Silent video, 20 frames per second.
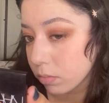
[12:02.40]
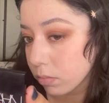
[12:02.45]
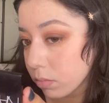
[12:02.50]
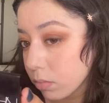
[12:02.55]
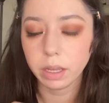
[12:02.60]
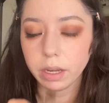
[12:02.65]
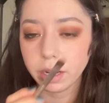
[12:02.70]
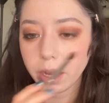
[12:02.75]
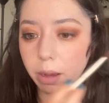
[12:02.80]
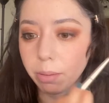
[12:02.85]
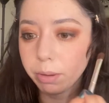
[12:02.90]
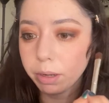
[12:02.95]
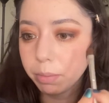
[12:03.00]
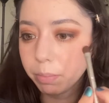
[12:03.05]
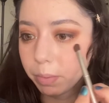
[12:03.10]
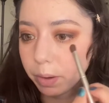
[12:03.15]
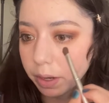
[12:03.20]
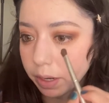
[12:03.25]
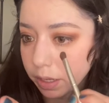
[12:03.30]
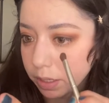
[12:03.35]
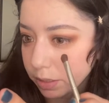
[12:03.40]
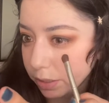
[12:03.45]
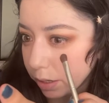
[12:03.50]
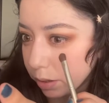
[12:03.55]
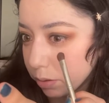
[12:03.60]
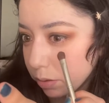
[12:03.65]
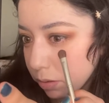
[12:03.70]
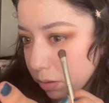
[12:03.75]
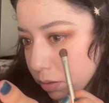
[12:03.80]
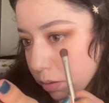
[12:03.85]
And now I'm going to bring it
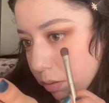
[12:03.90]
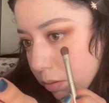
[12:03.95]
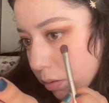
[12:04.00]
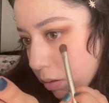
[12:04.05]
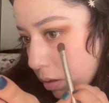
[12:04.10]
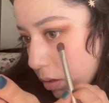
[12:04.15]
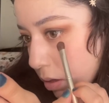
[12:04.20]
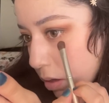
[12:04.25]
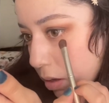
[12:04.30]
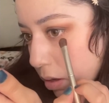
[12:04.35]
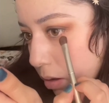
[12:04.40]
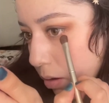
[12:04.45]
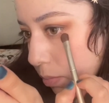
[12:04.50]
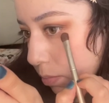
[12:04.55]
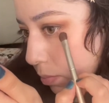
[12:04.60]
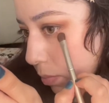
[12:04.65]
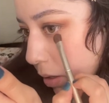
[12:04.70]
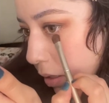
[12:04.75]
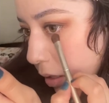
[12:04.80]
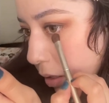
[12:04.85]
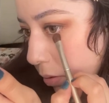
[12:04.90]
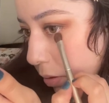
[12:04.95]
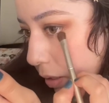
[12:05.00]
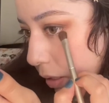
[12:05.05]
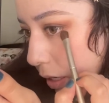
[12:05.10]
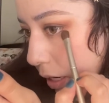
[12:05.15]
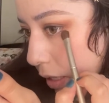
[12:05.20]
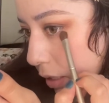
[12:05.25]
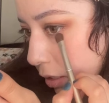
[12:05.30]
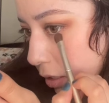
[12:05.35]
down to my lower
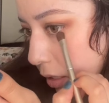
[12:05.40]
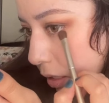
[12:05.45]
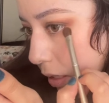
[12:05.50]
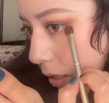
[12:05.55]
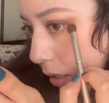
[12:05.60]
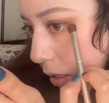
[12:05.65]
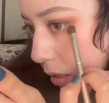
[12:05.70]
lash line.